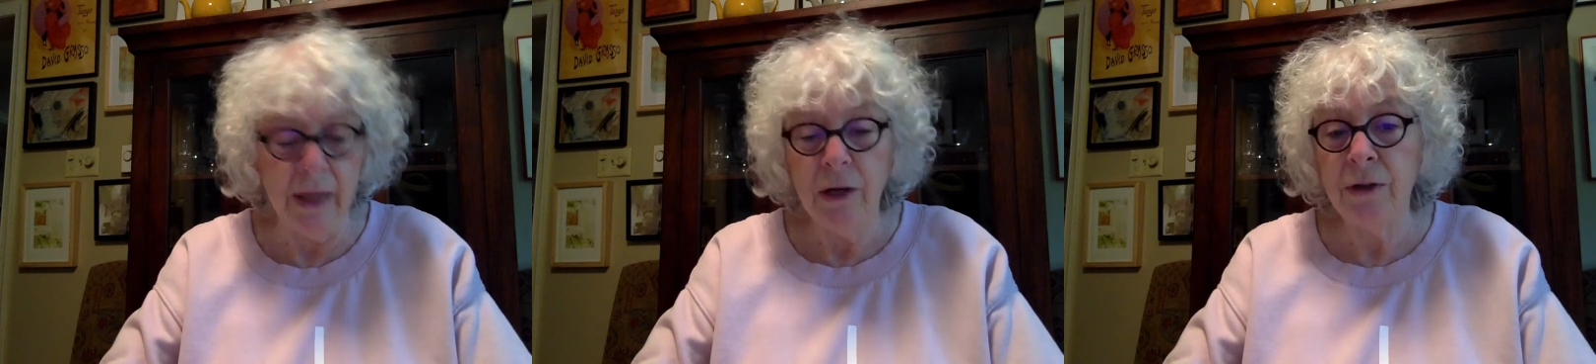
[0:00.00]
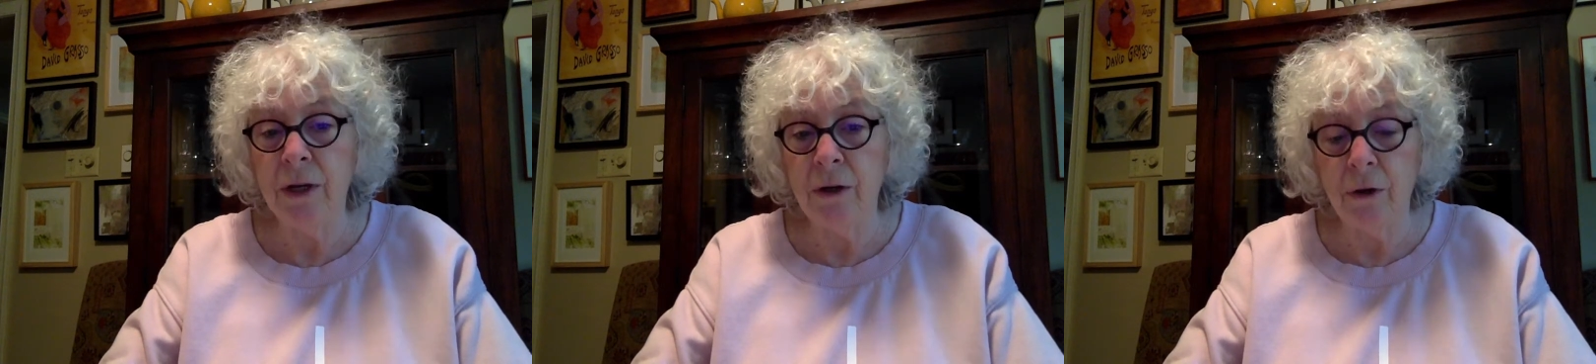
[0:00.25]

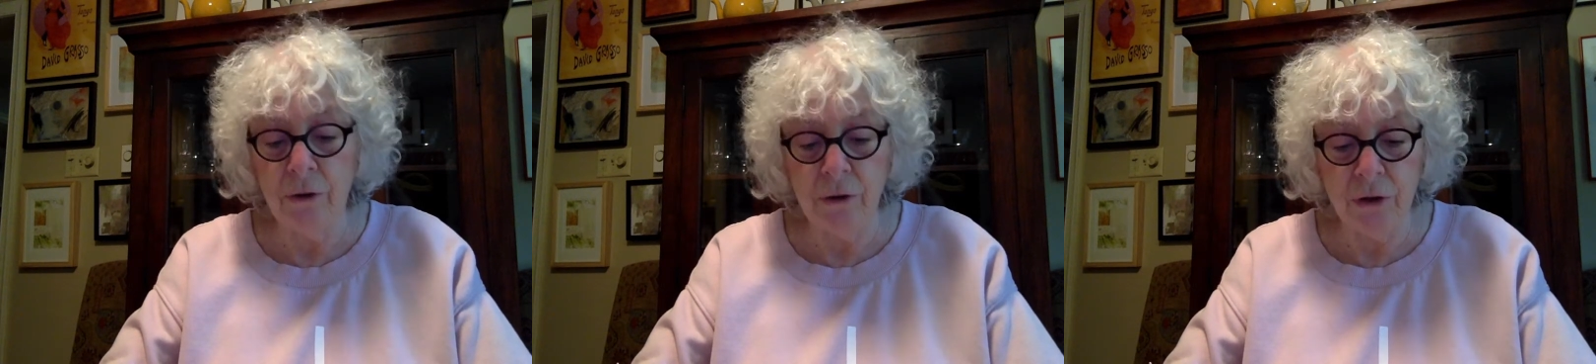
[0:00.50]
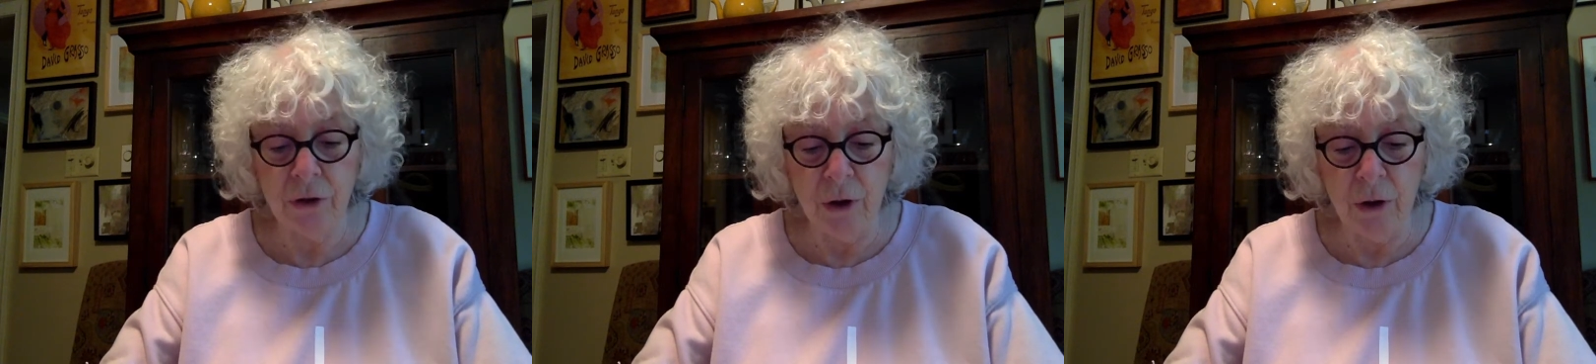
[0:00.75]
sat under the
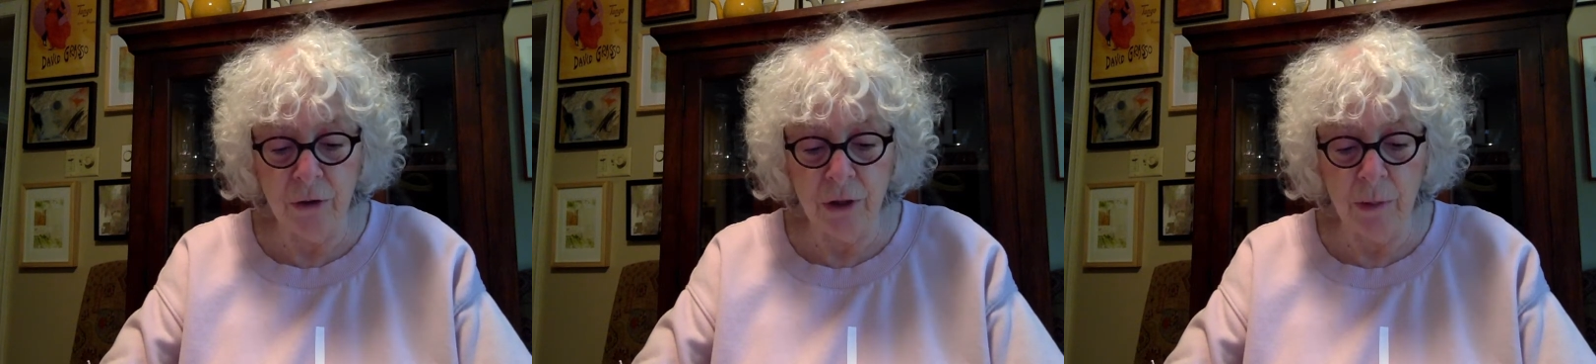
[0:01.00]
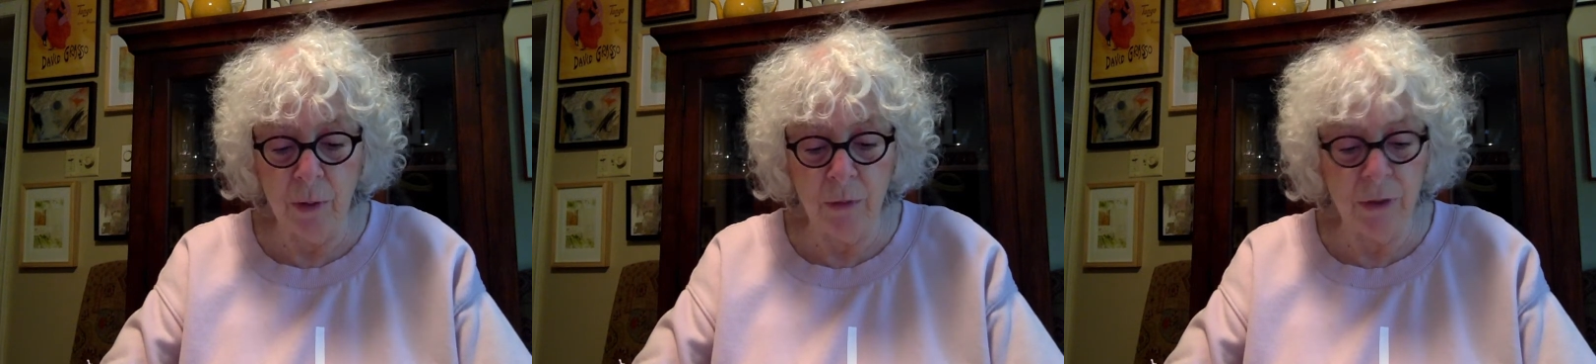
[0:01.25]
stars on
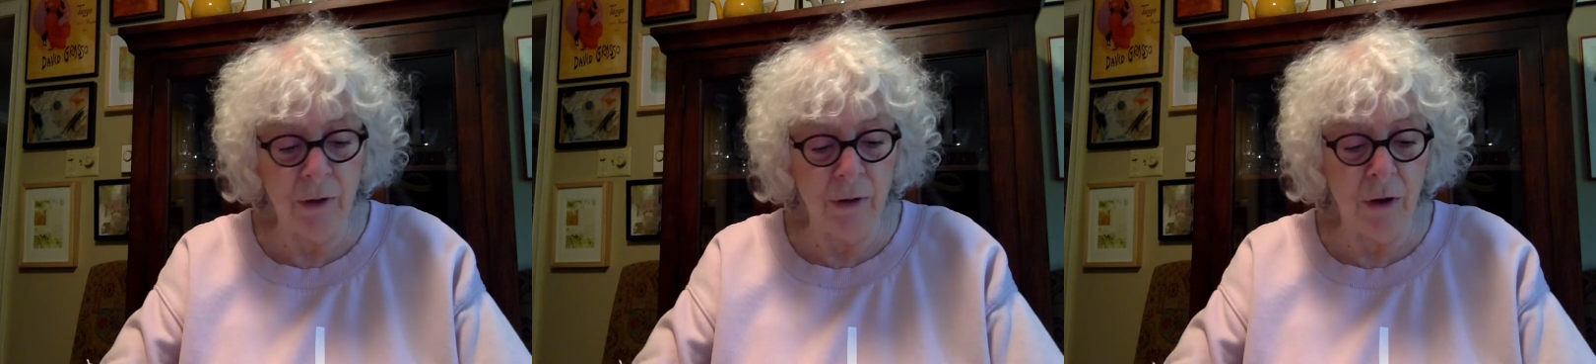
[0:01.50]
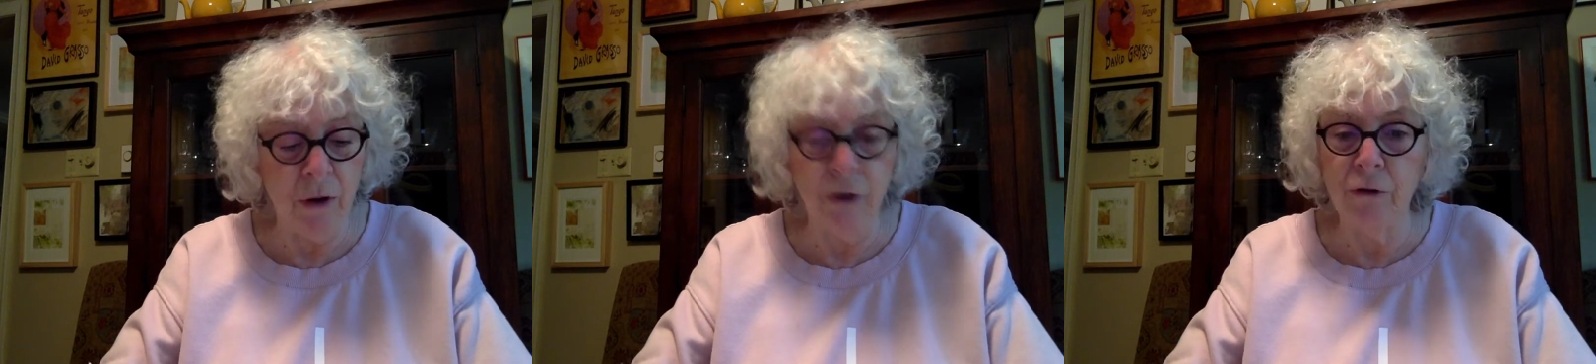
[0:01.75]
the motel
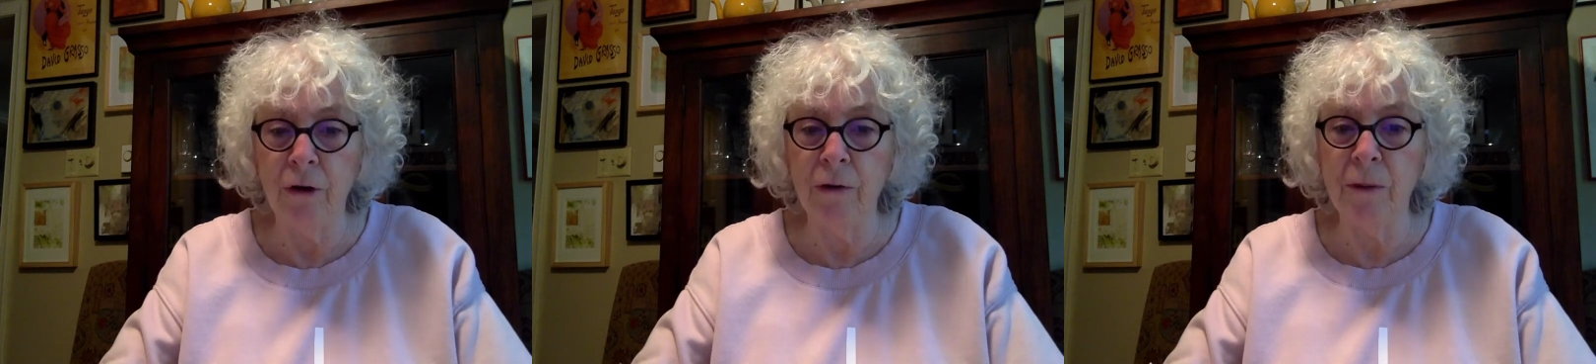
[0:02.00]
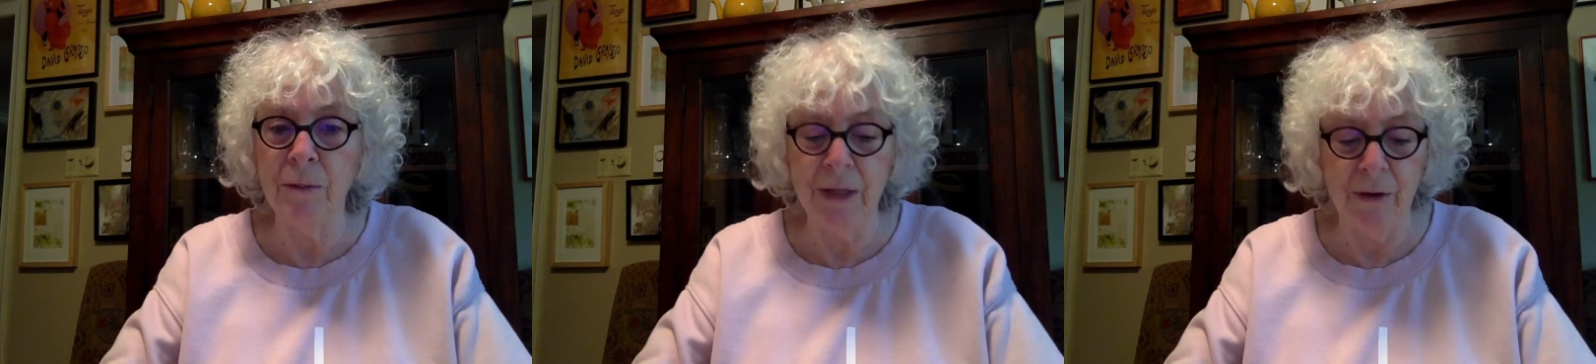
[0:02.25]
lawn and
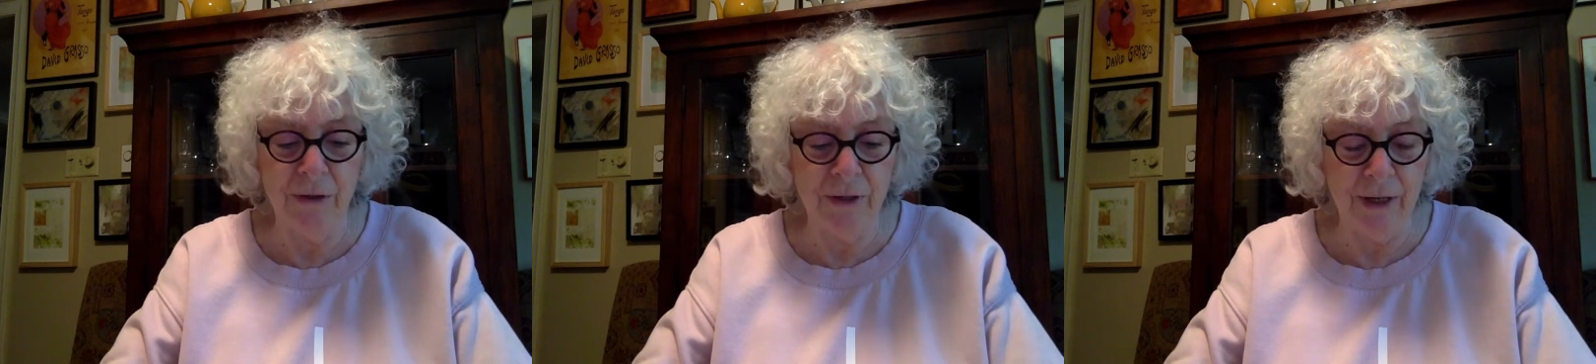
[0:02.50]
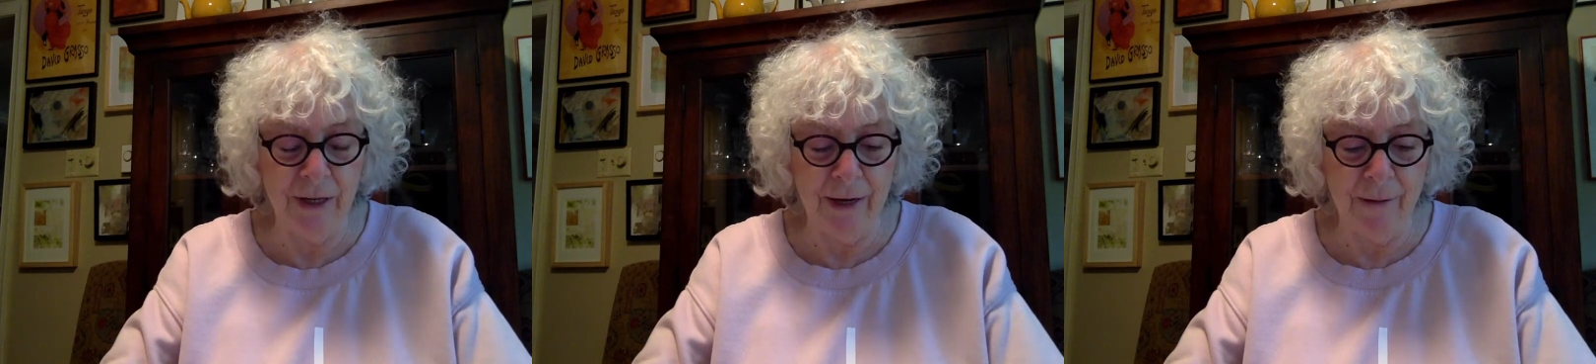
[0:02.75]
drunk themselves
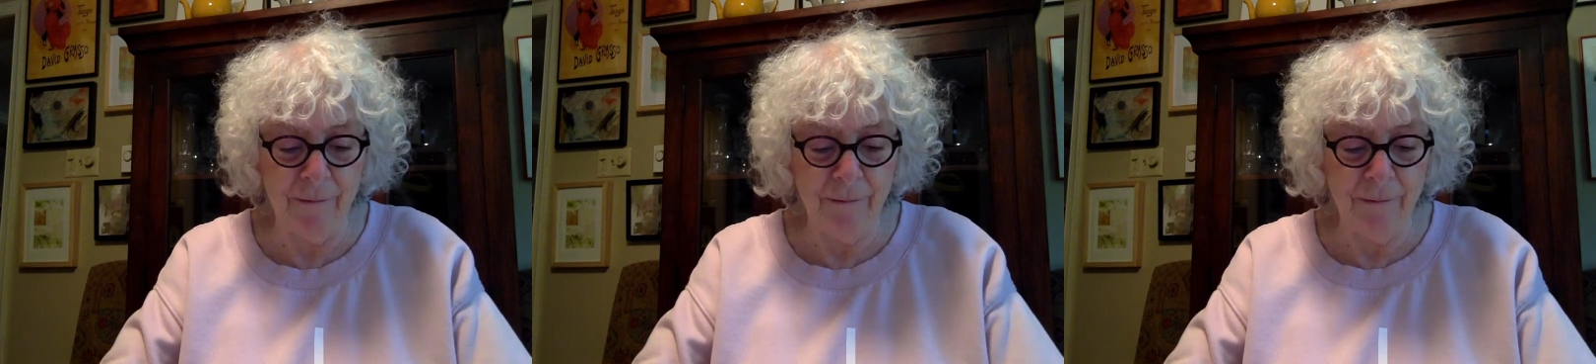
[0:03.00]
silly,